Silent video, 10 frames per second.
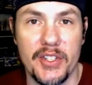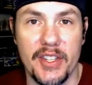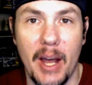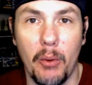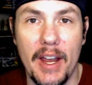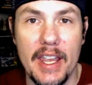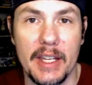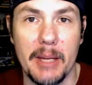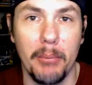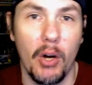That way it
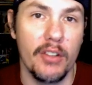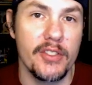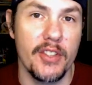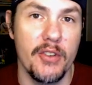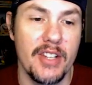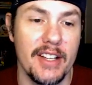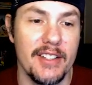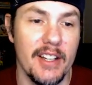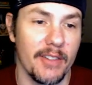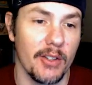can pulse those at
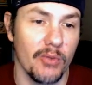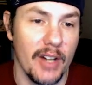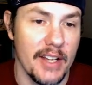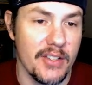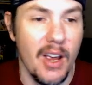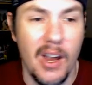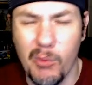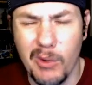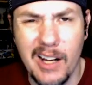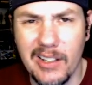different rates.
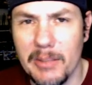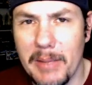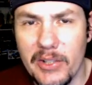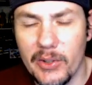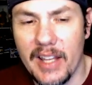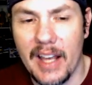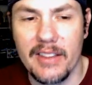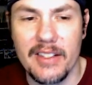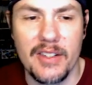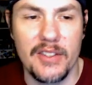We're not going to be doing that in
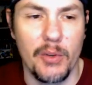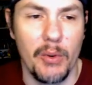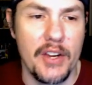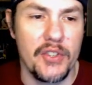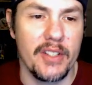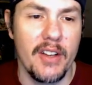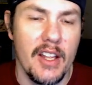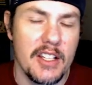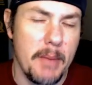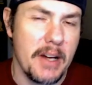this situation,
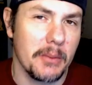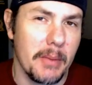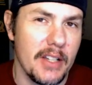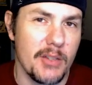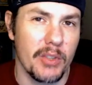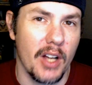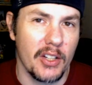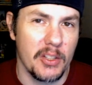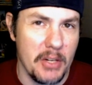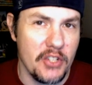especially because we're not
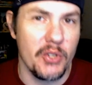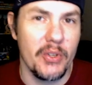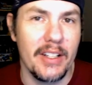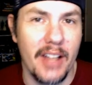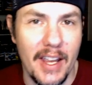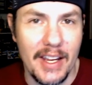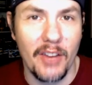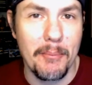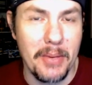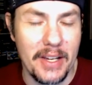going to be shooting a
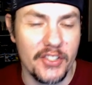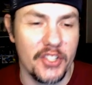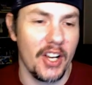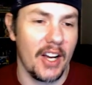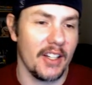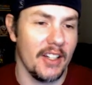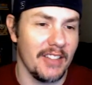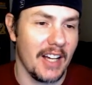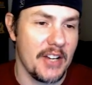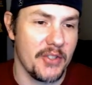big shot of
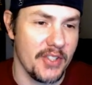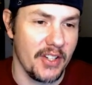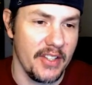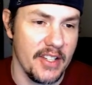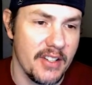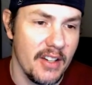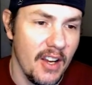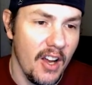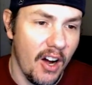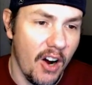nitrous on this.
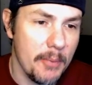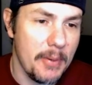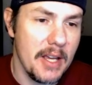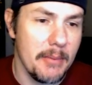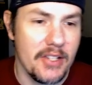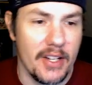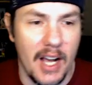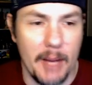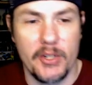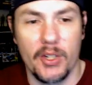RPM is an
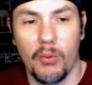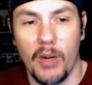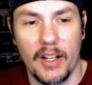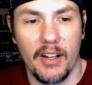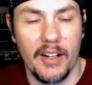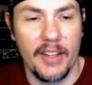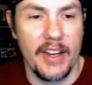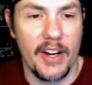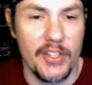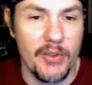optional one on
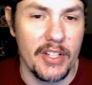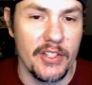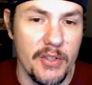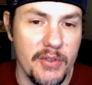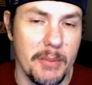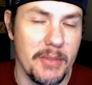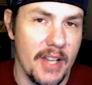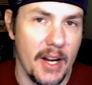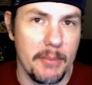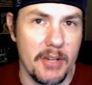there. You can do some
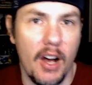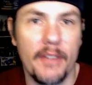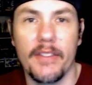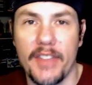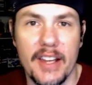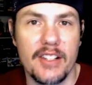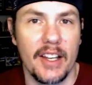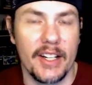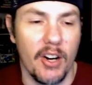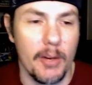setups off of things
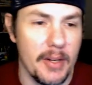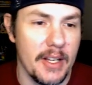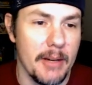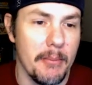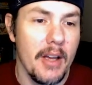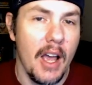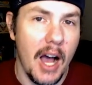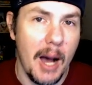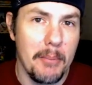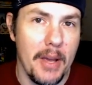like RPM
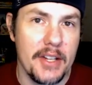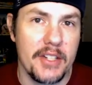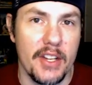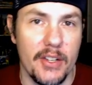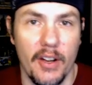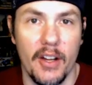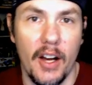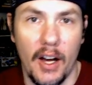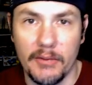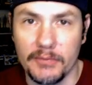based in
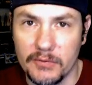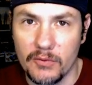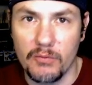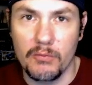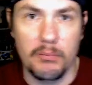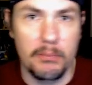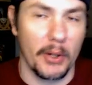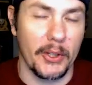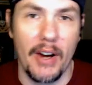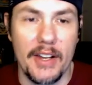
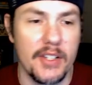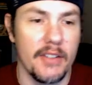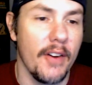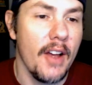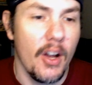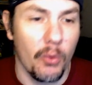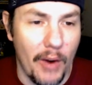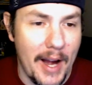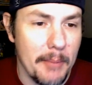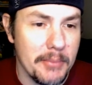progressive
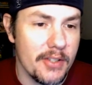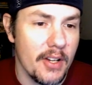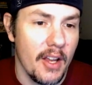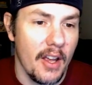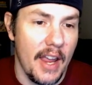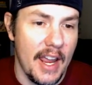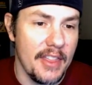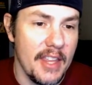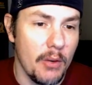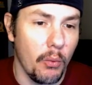ramps. And
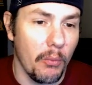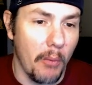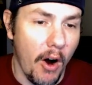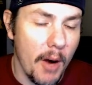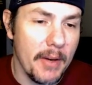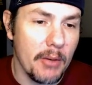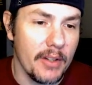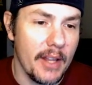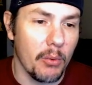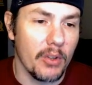then our big one
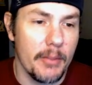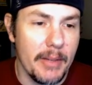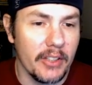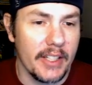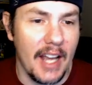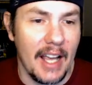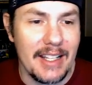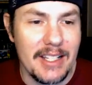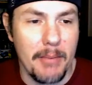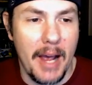that we're going to be looking at
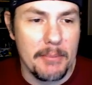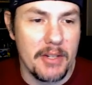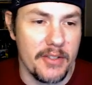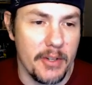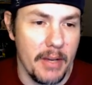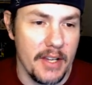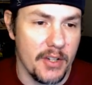is MAP sensor based.